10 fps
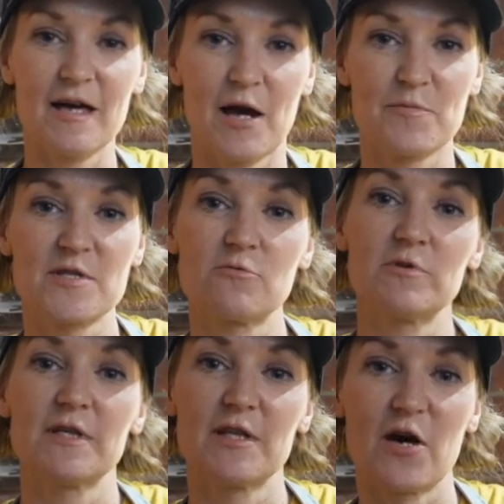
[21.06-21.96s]

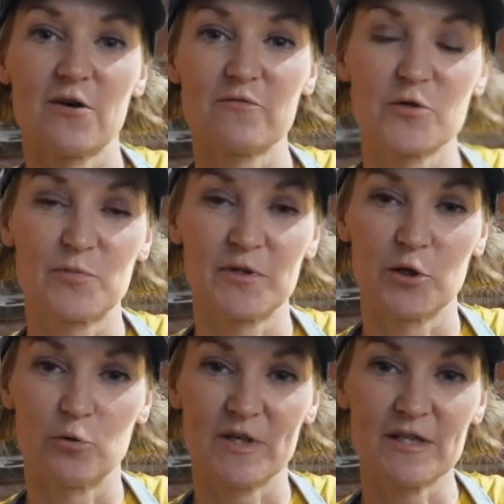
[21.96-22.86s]
absolutely love a
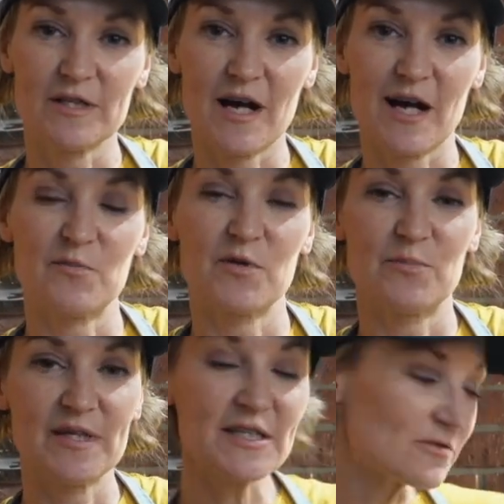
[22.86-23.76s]
Paloma. I'm a
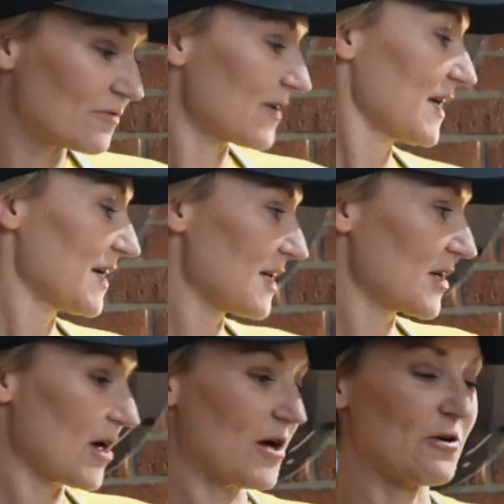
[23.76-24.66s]
big
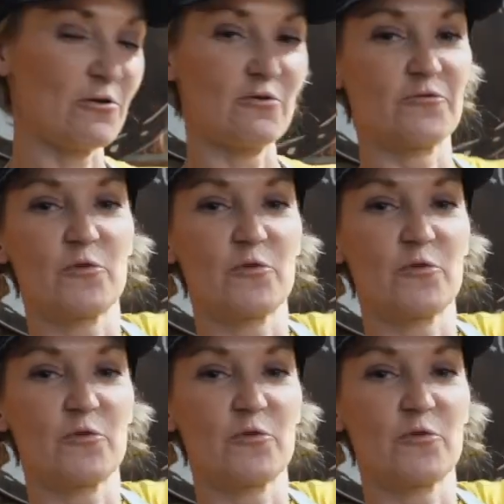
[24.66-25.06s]
fan of